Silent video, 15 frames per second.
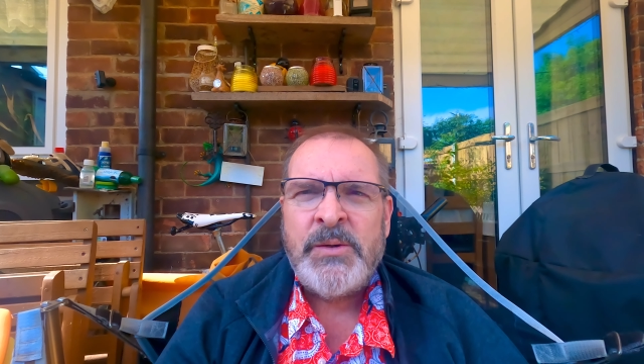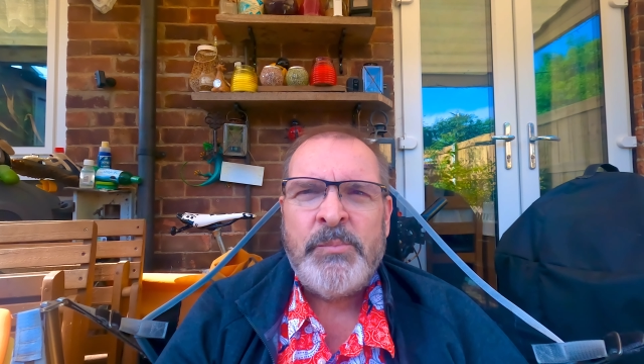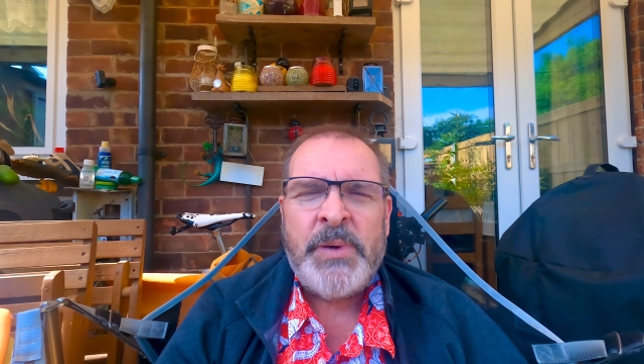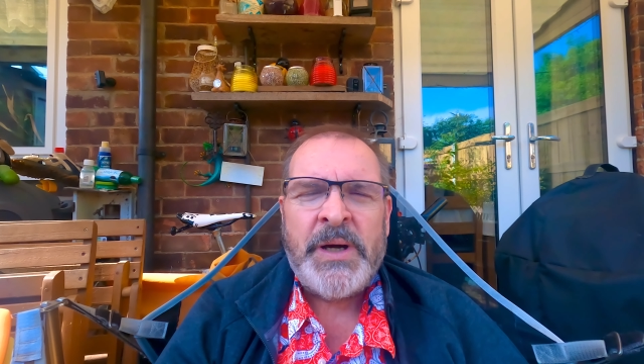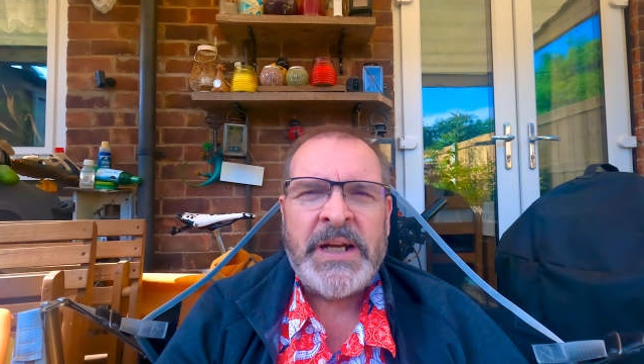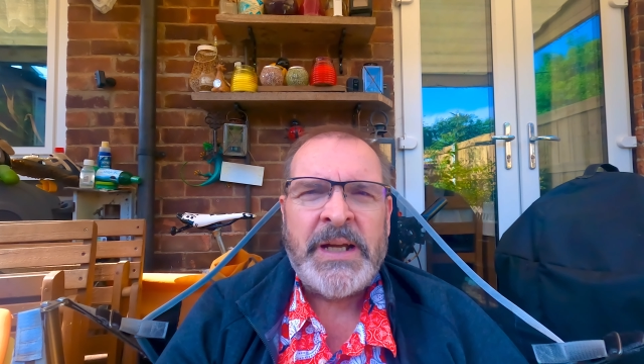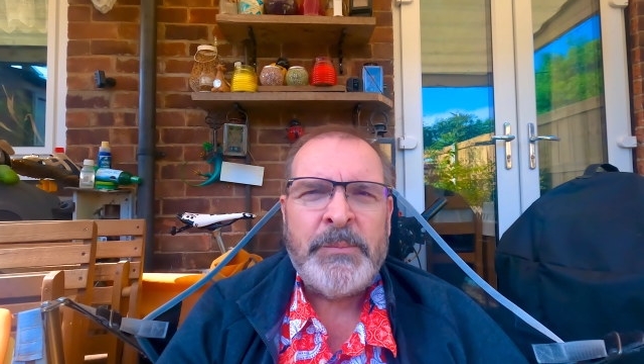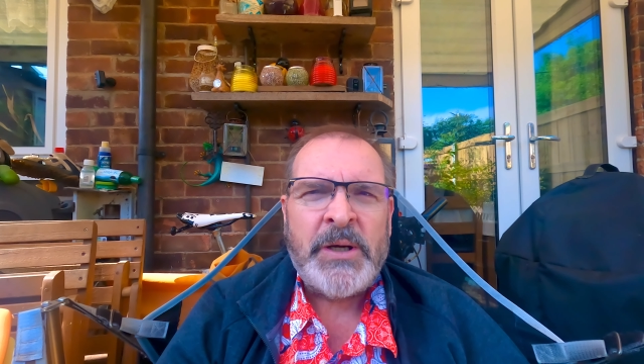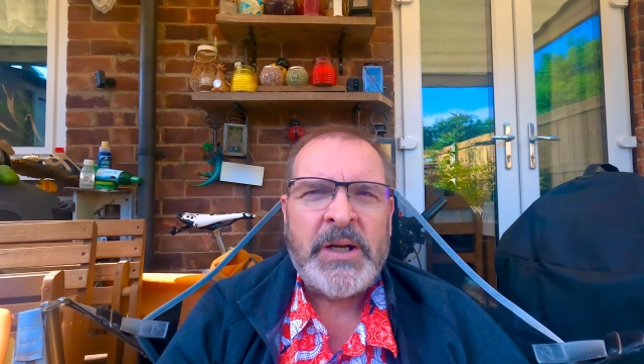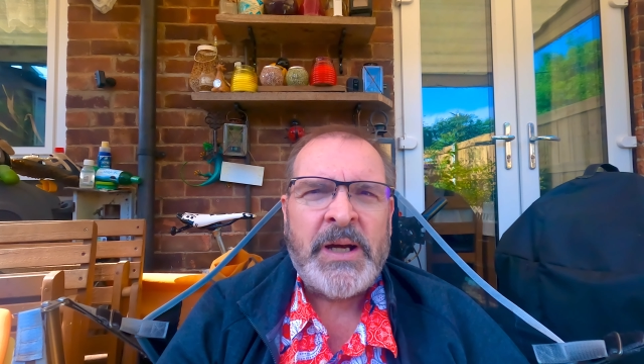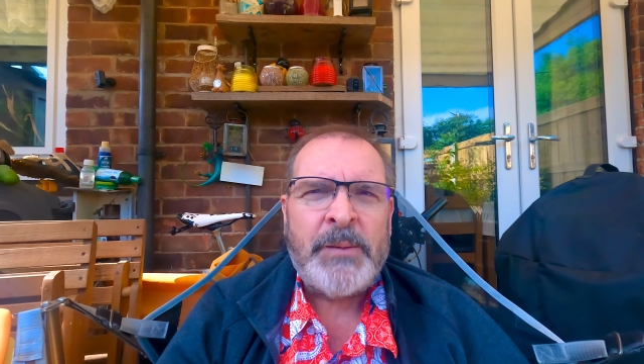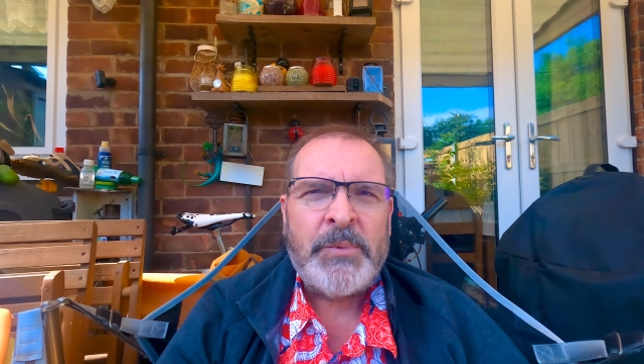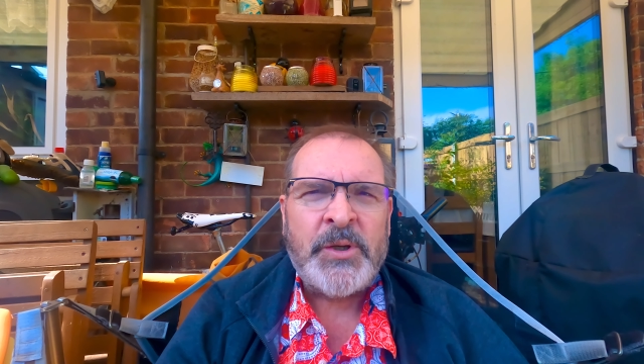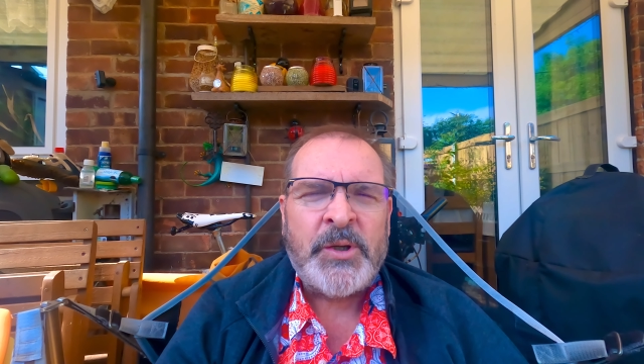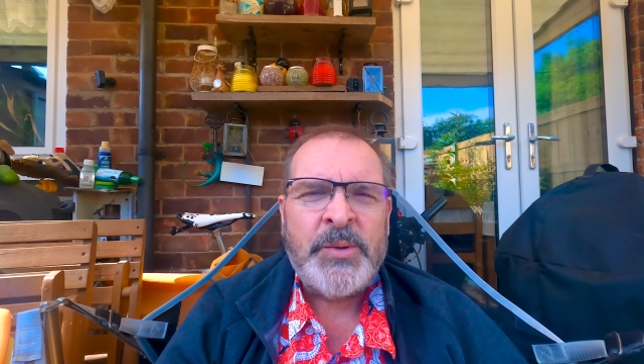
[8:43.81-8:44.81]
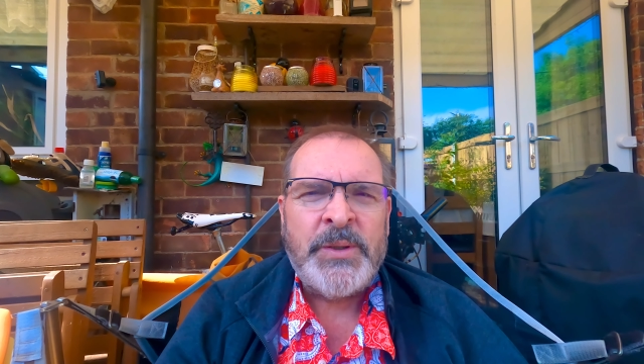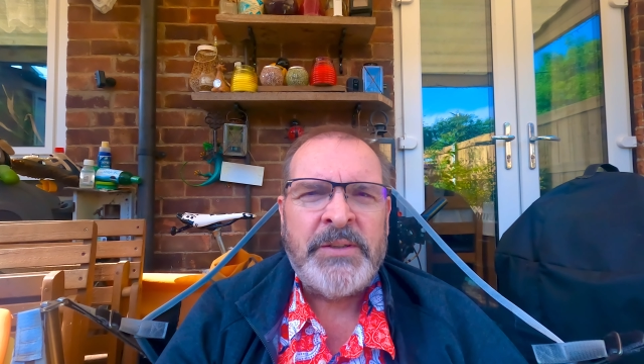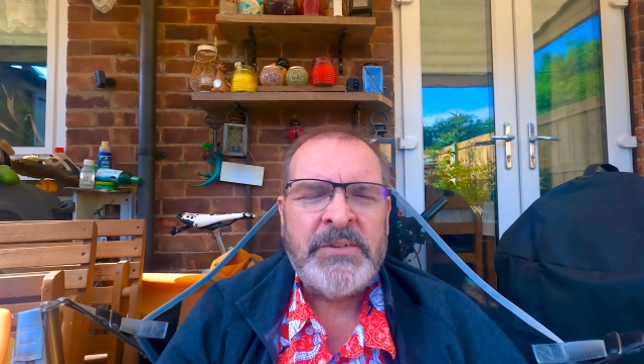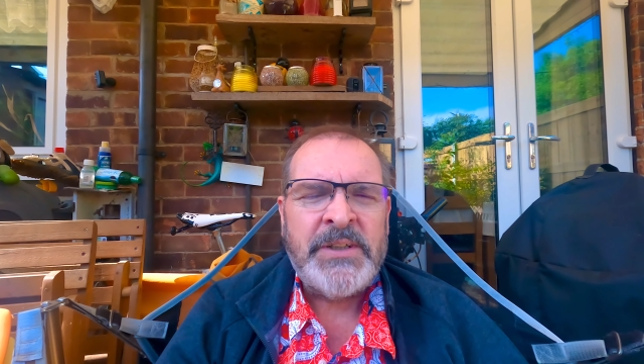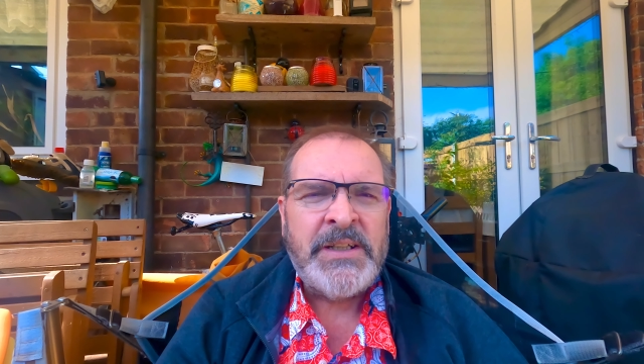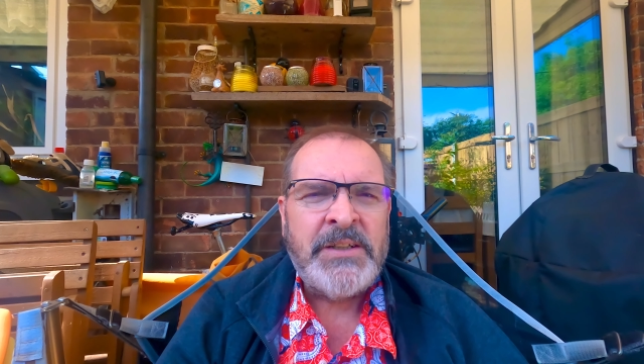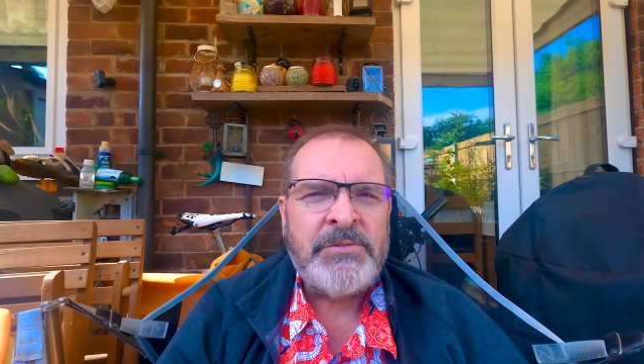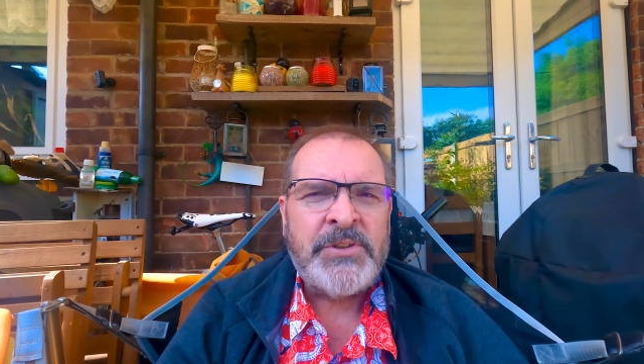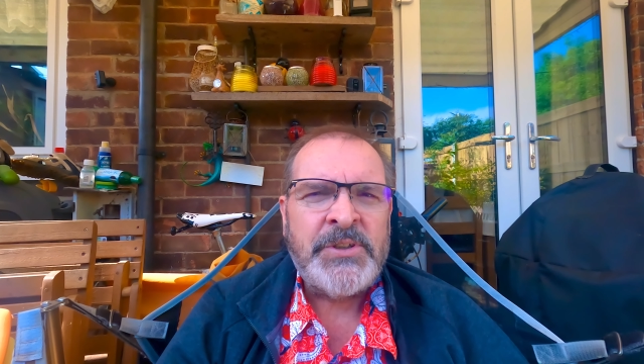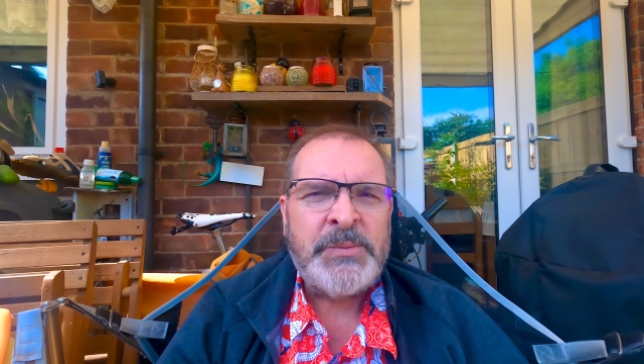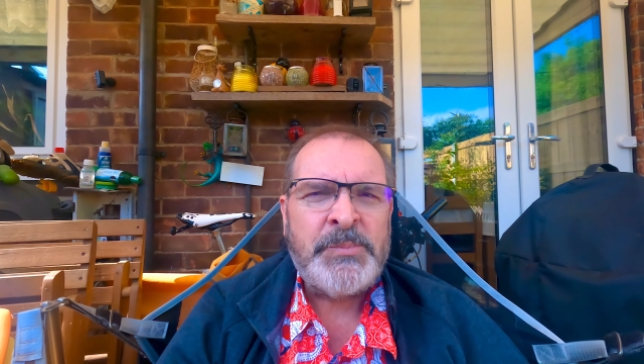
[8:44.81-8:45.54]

bung him a couple of quid really for his